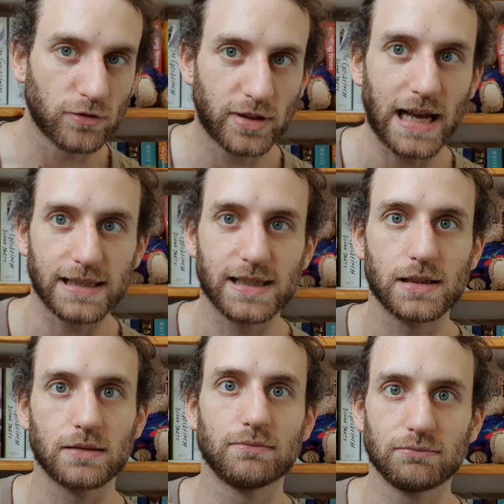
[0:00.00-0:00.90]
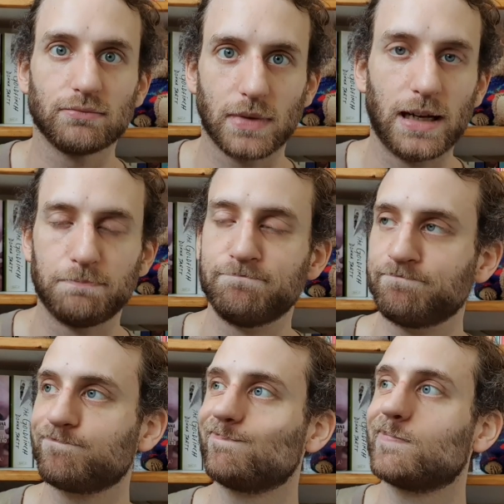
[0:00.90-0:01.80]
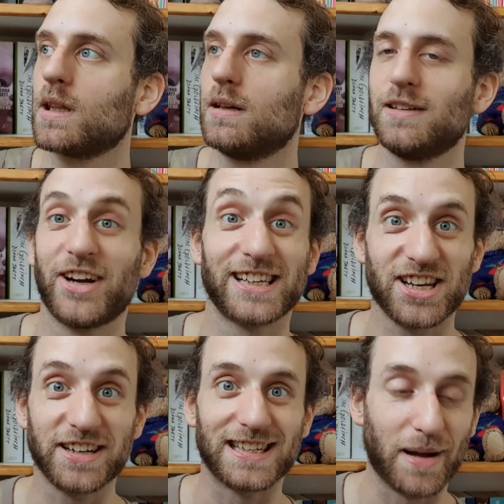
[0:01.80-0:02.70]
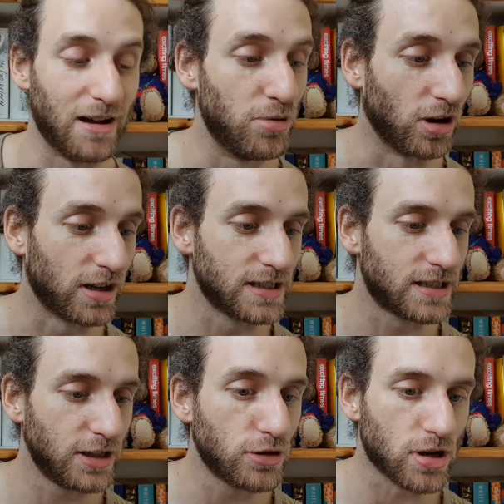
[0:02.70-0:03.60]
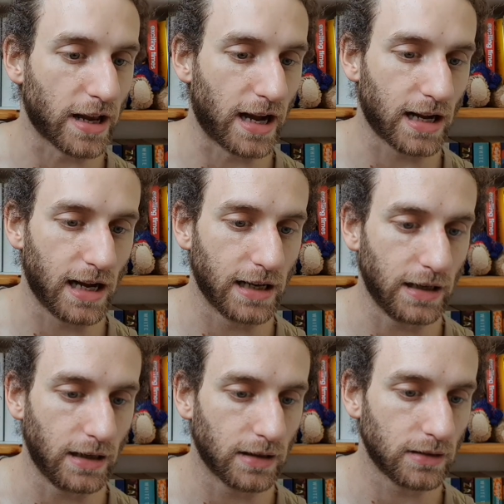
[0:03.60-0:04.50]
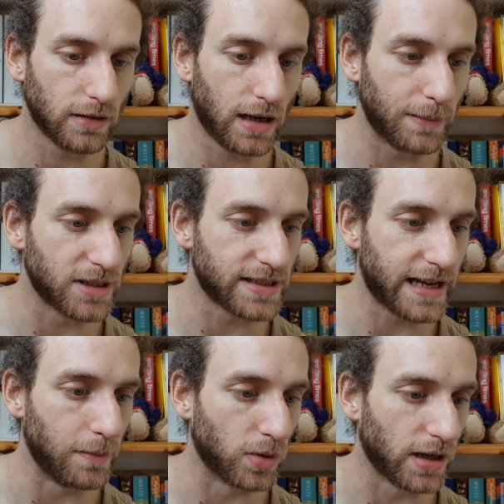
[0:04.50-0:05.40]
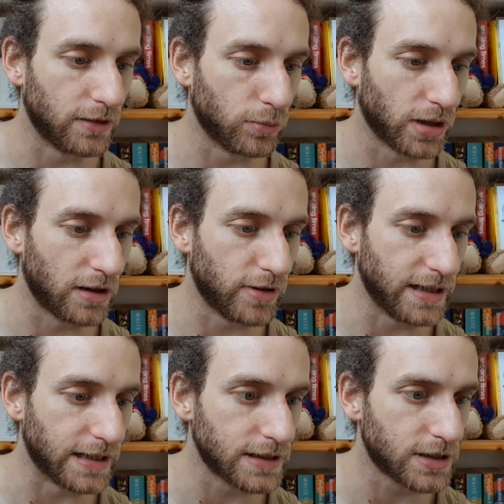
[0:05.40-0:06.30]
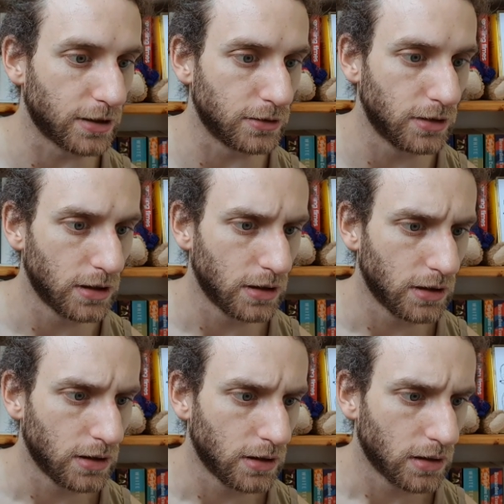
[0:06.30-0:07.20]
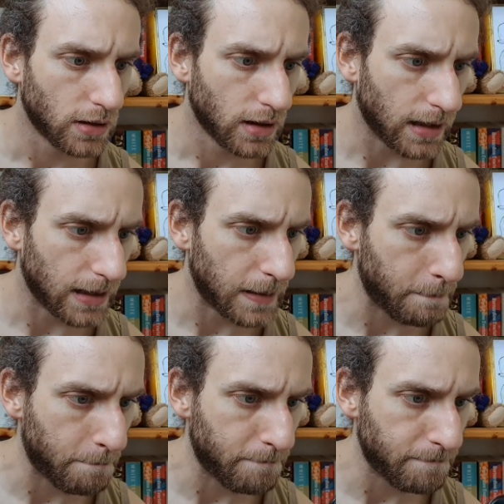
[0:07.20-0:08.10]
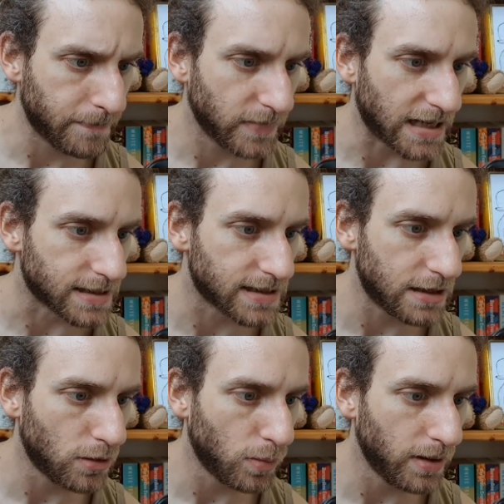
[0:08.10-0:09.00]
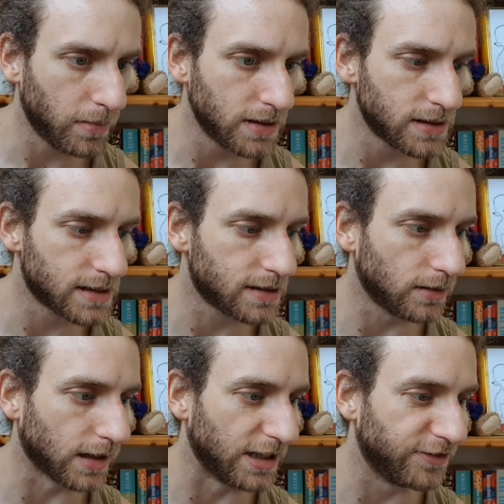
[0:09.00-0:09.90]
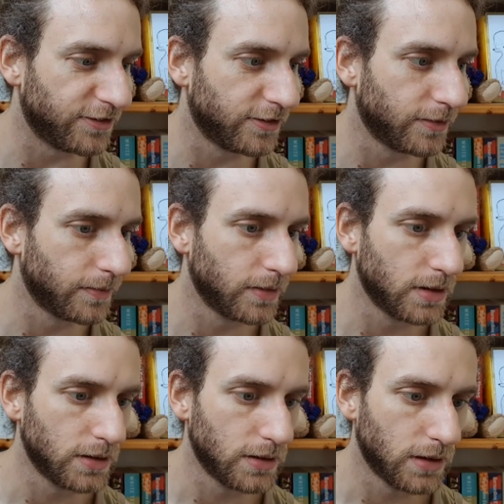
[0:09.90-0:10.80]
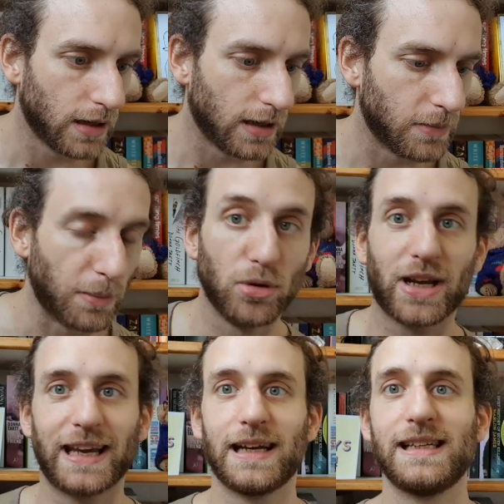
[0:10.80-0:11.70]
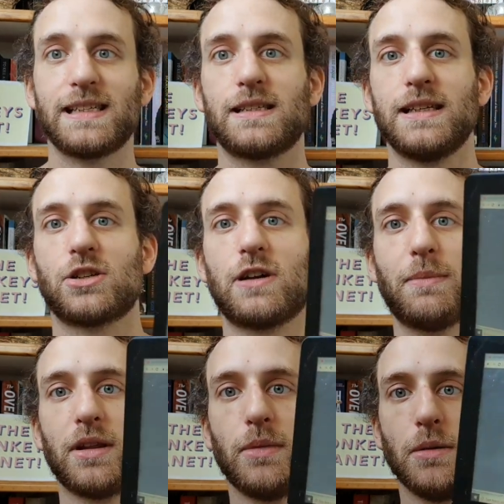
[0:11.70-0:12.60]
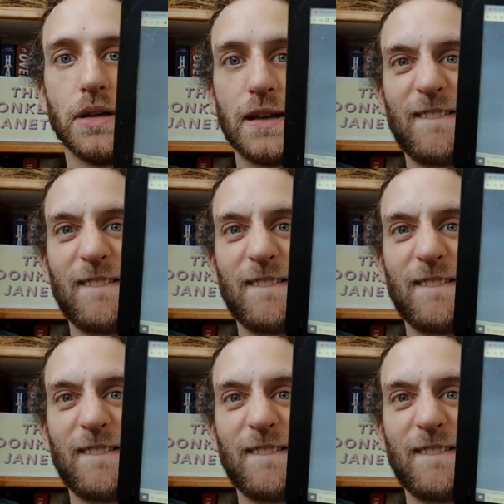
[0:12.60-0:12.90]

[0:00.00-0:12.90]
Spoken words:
of gets excited about a book, because usually I'm the same when I read it. So, yeah, Sarah Winman's Still Life. I'm looking at his Instagram at the moment.